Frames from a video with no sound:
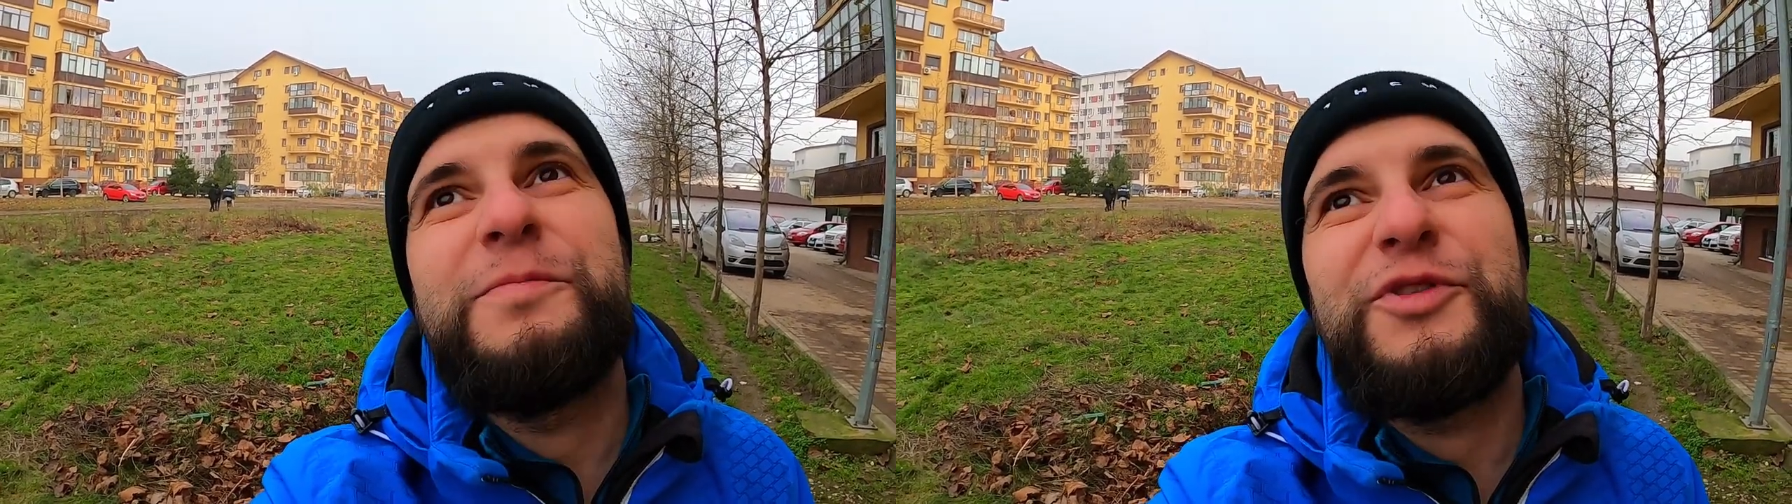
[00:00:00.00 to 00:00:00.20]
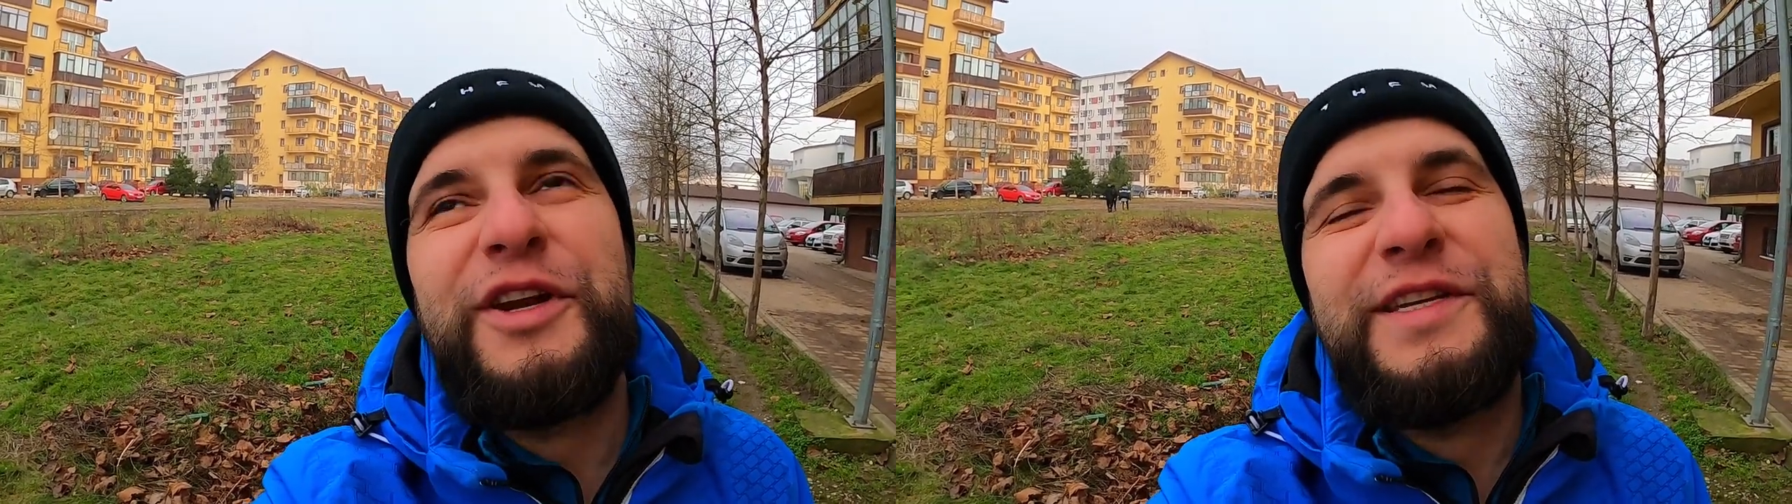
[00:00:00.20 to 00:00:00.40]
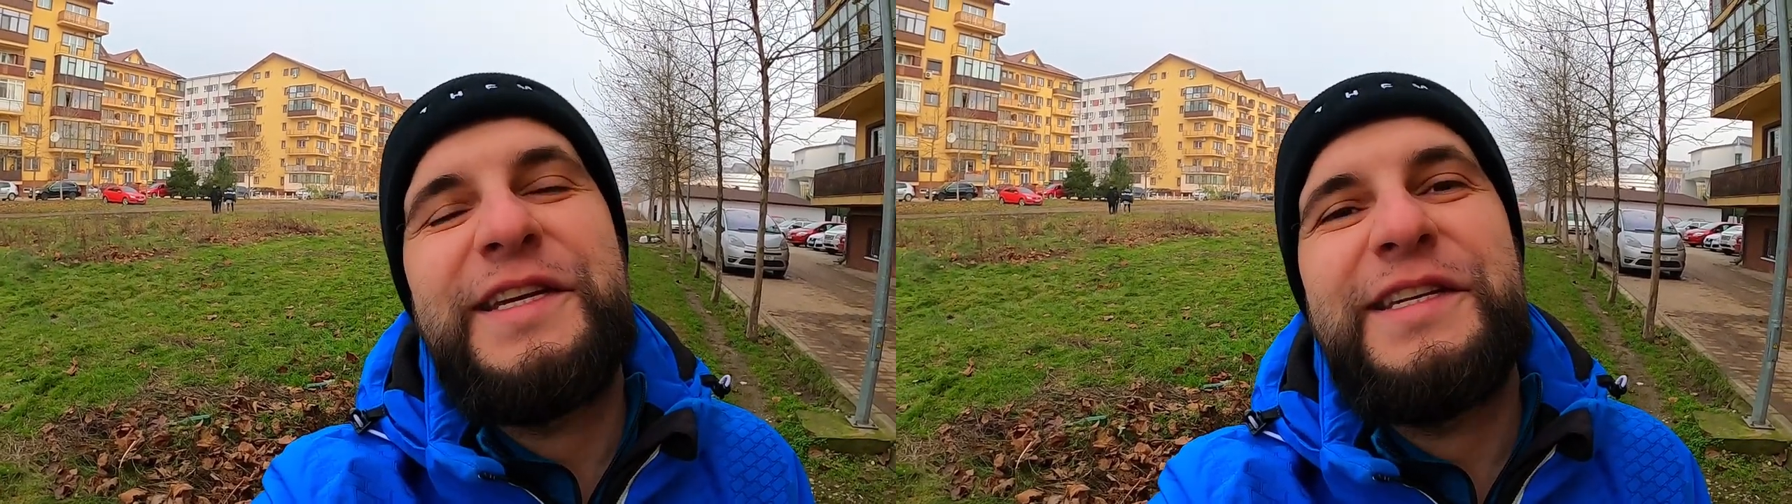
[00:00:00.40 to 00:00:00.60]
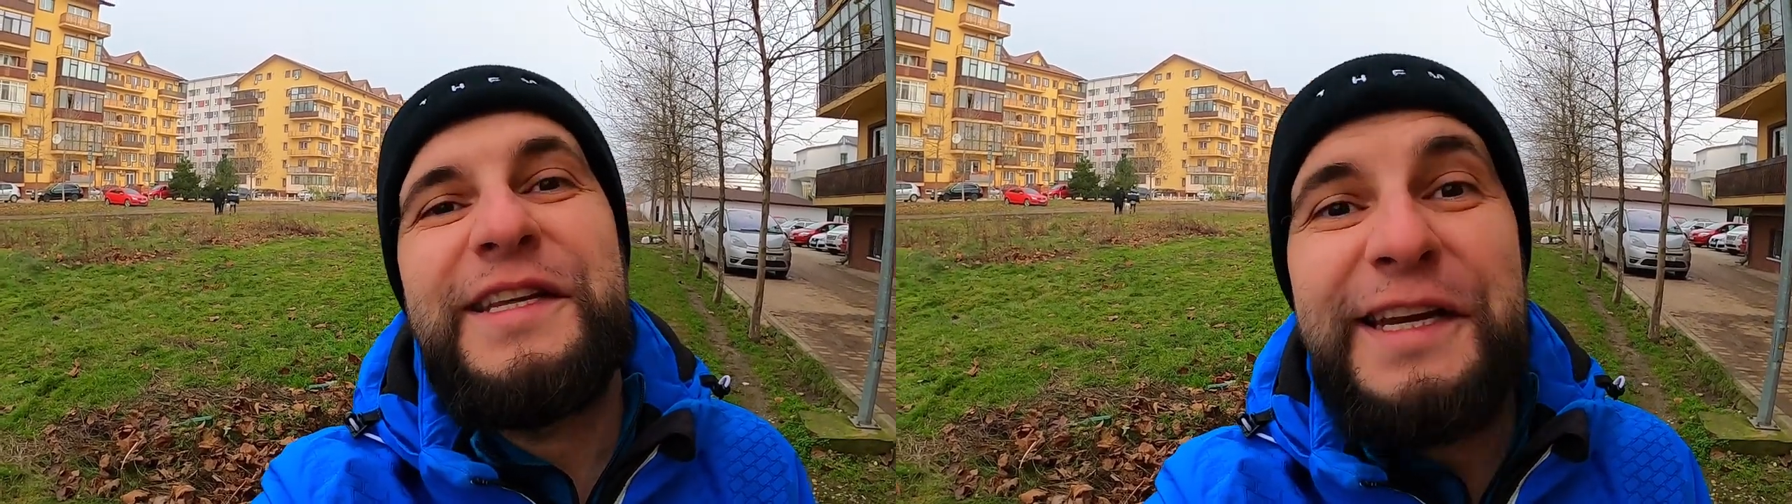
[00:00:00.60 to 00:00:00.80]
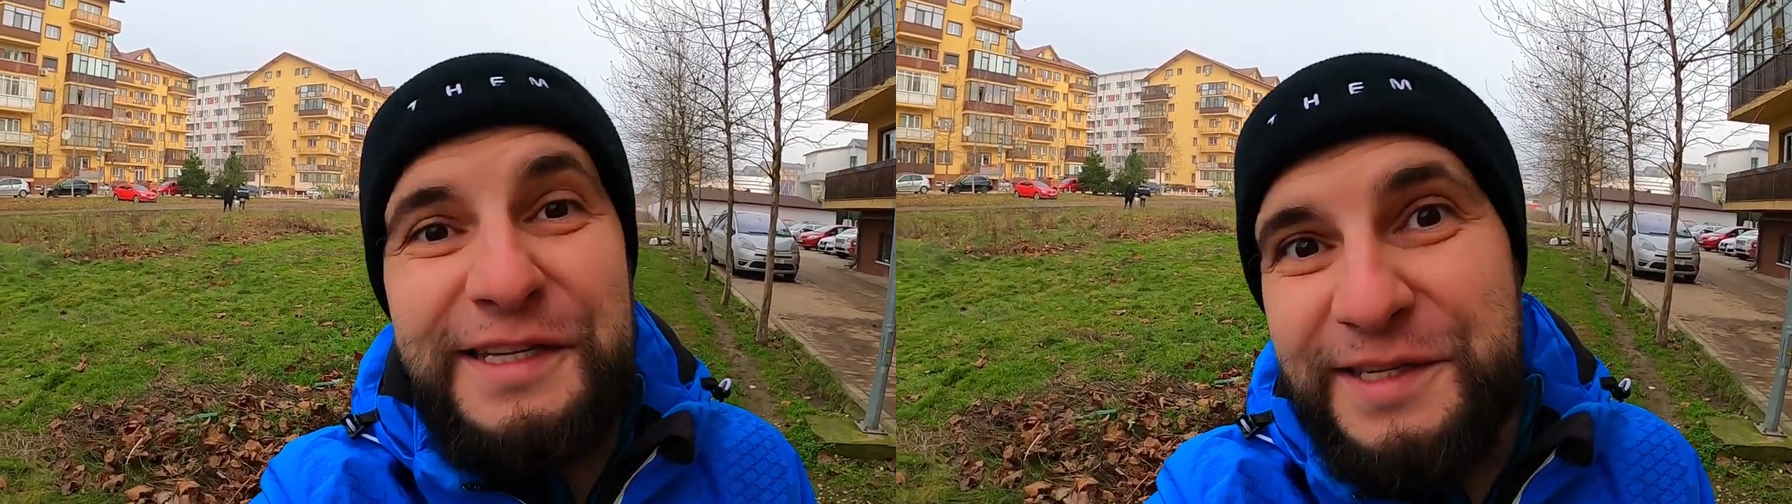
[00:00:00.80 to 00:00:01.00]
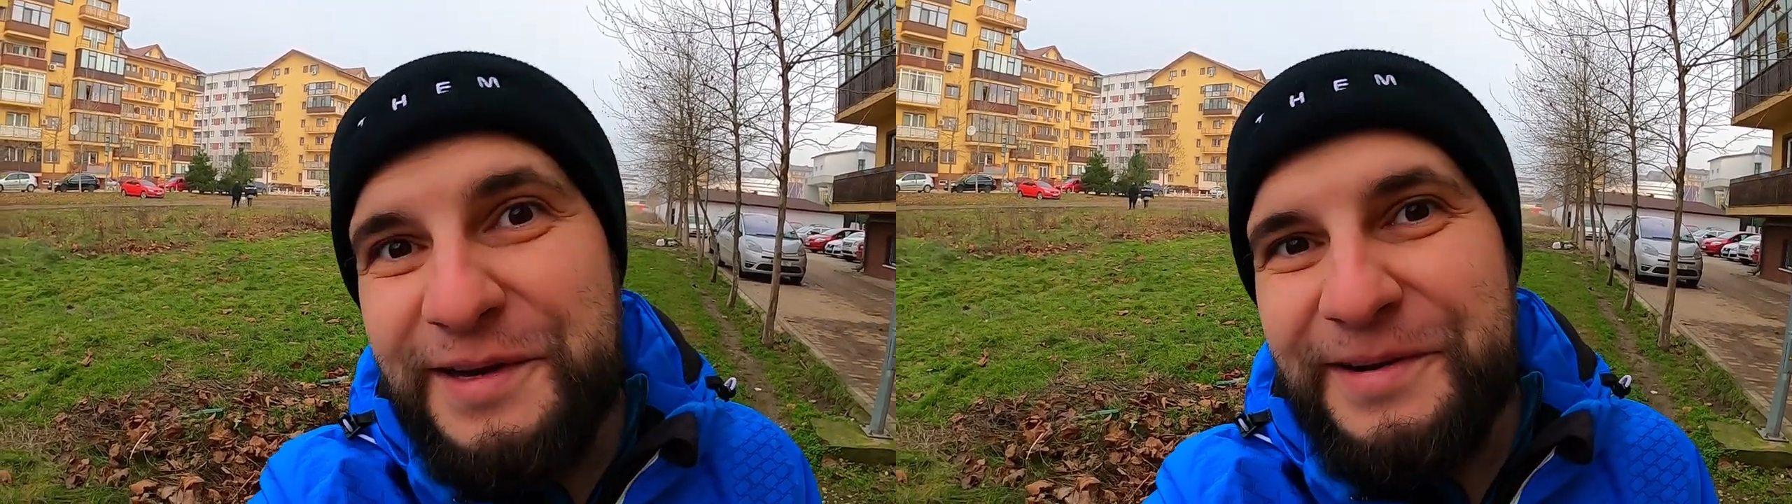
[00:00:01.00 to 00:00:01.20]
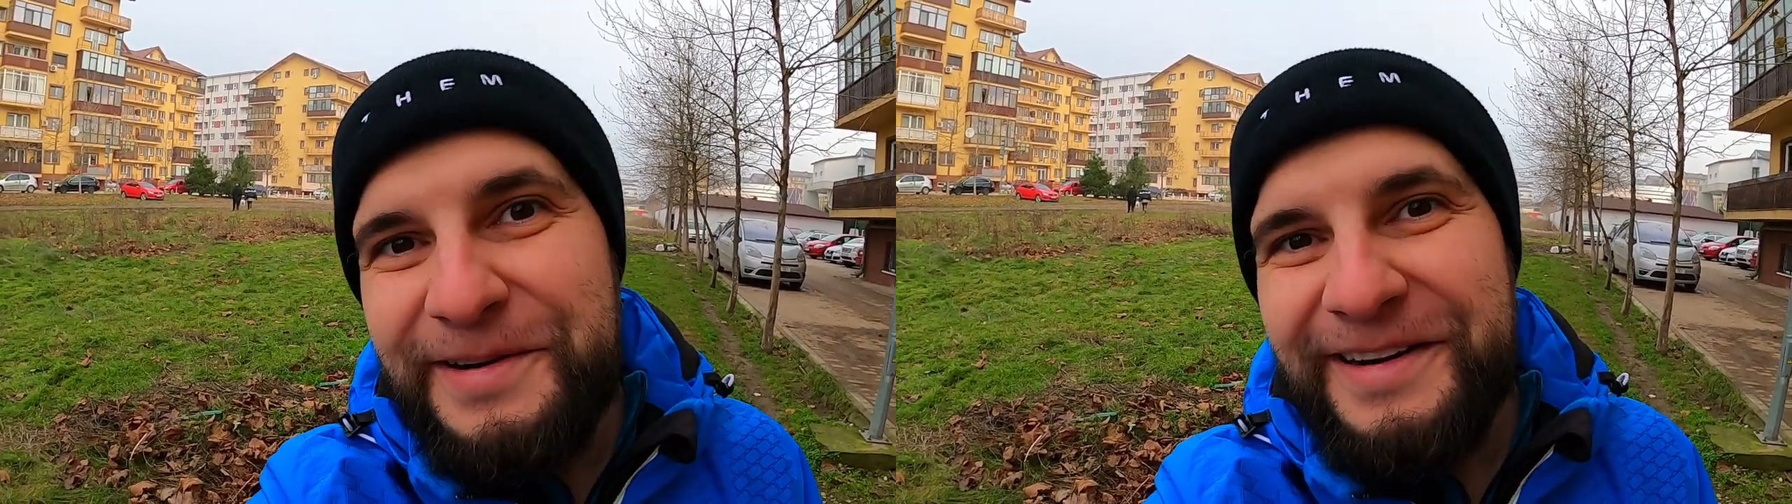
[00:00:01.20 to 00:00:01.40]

should i say until next year